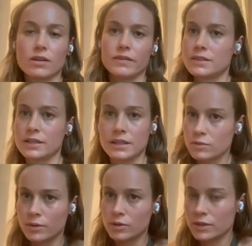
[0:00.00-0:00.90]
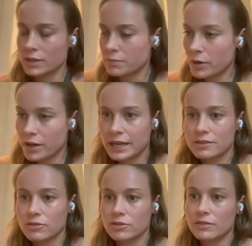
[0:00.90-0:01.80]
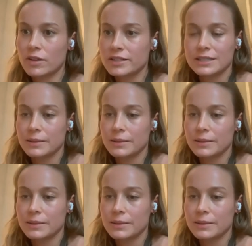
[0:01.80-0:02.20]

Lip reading: Obviously, that's why we're doing this podcast, Learning Lots,